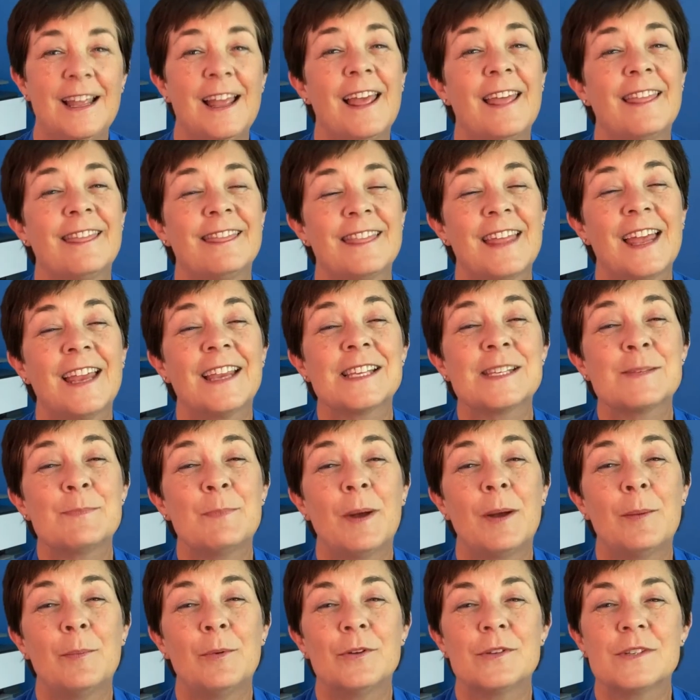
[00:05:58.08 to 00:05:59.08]
Thanks,
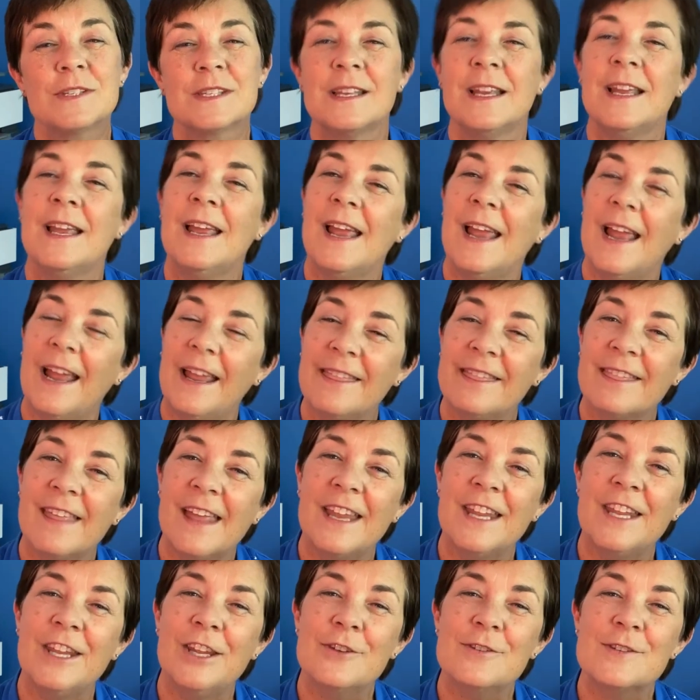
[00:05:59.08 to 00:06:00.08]
Bubbles, and
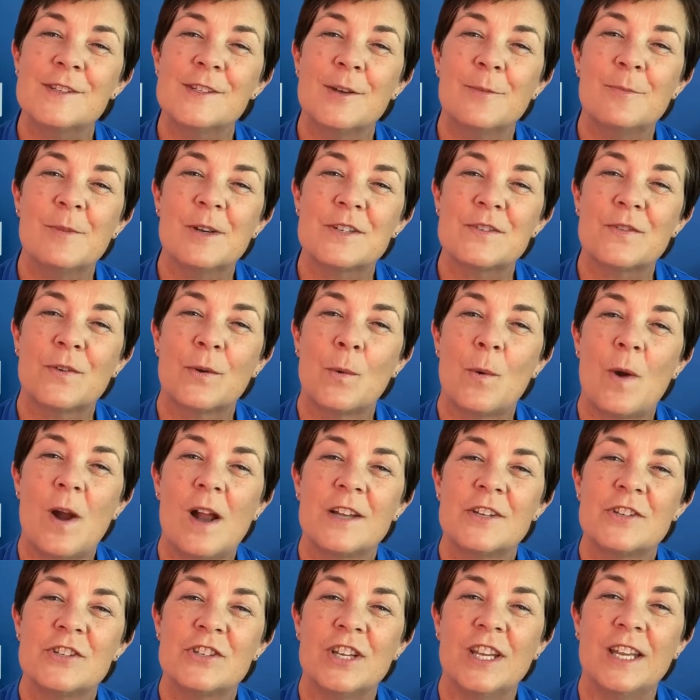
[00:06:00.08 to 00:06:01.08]
thank you so much for
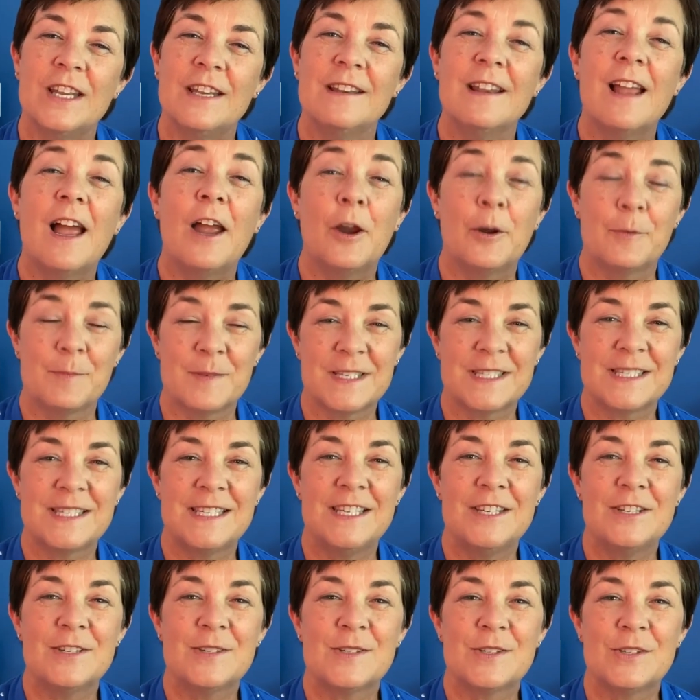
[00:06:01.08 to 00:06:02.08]
watching. I hope to
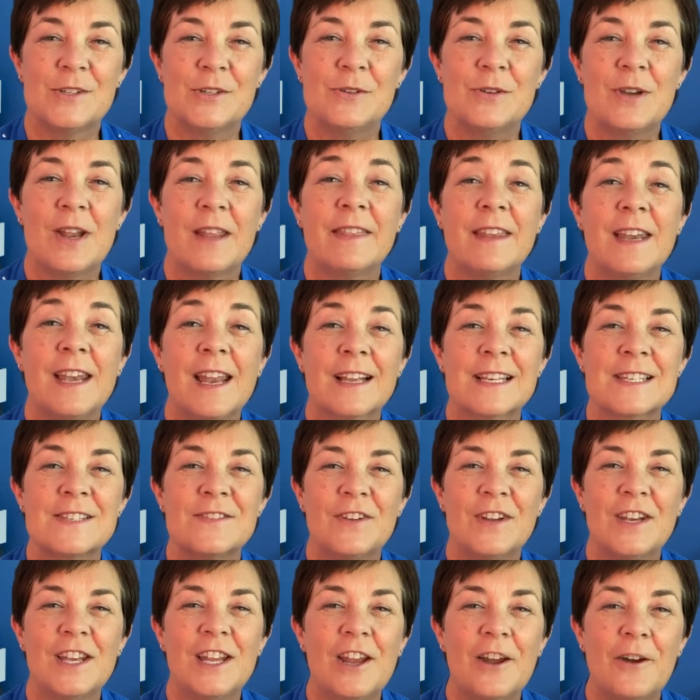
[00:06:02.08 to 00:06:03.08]
see you soon on the next
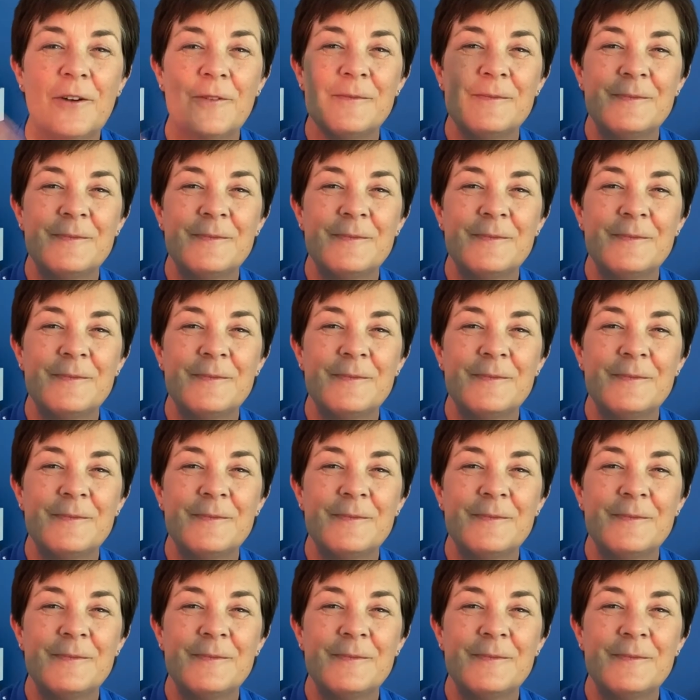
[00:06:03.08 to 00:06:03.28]
video.